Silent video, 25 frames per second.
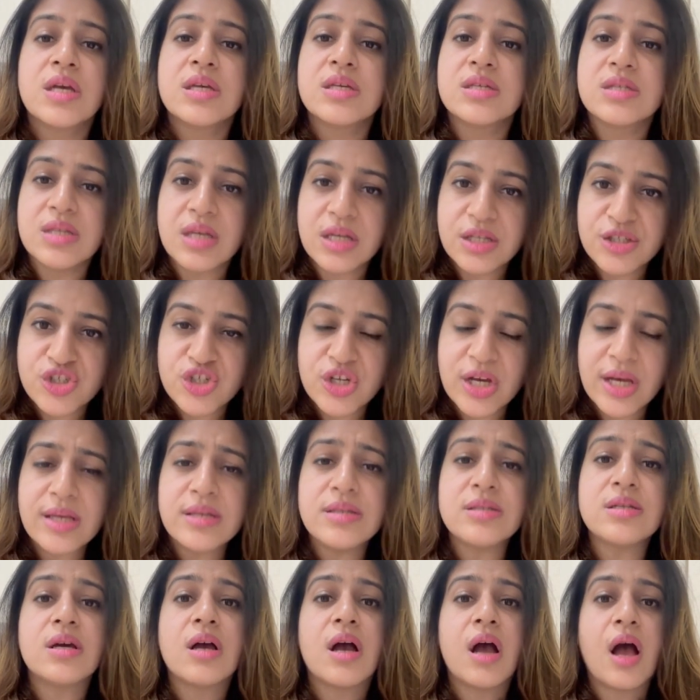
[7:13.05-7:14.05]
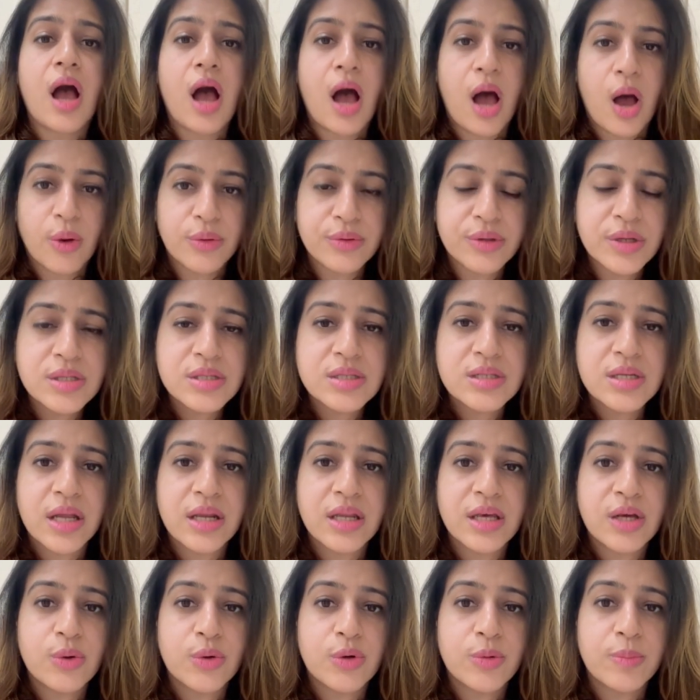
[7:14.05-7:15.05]
Suggest how the
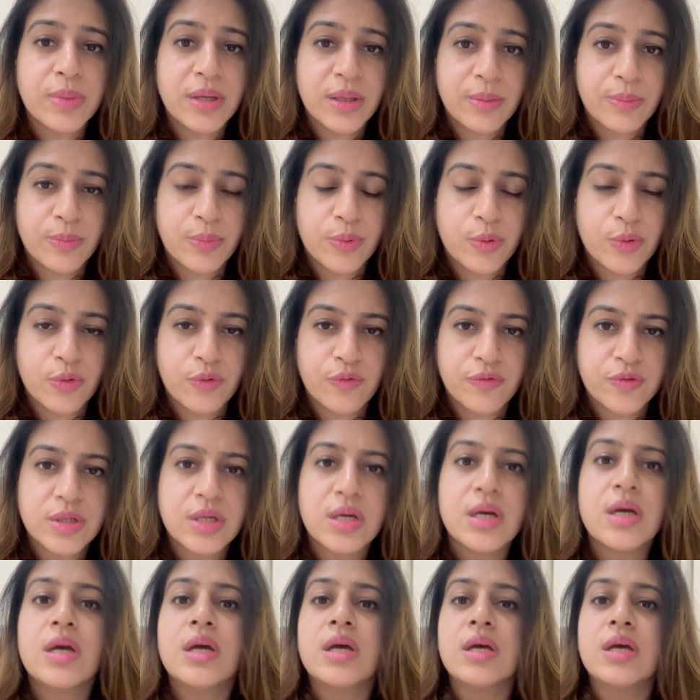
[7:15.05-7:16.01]
study could be improved.